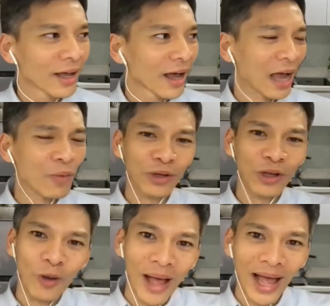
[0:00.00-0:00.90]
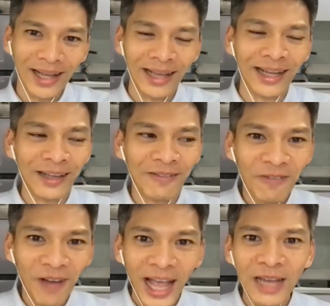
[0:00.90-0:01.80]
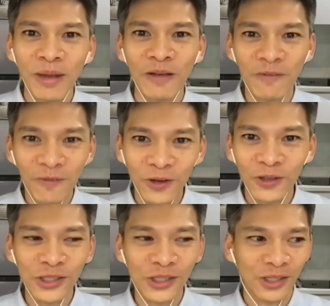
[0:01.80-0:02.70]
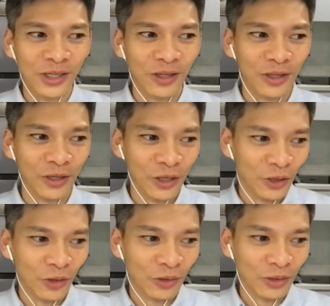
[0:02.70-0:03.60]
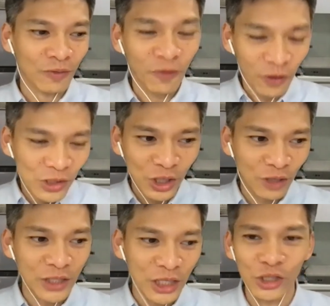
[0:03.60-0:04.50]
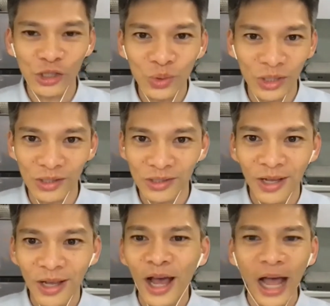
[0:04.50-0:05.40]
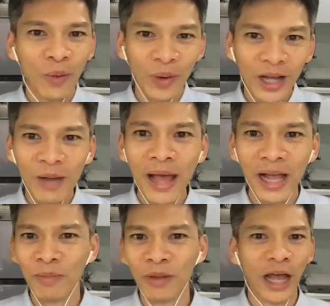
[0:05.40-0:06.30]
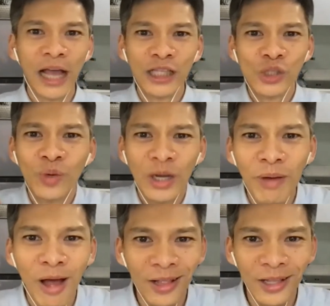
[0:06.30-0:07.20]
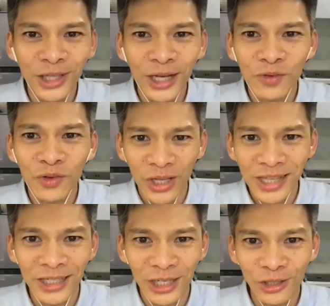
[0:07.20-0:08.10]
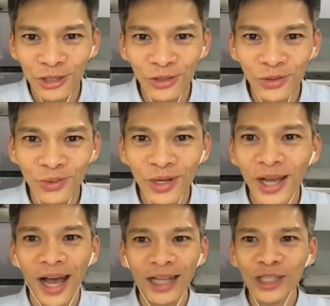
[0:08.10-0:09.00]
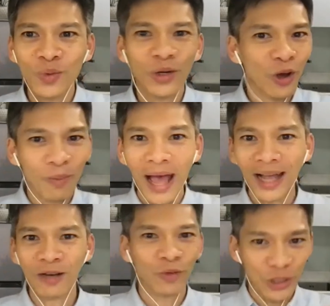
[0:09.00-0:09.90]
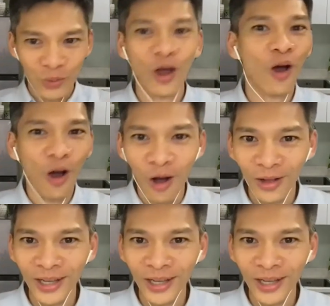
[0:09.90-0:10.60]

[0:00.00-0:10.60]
I would go back and I can find my first year of teaching students. I want to come back and be like, I just want to apologize for things I did to you. I just want to go back and redo it all.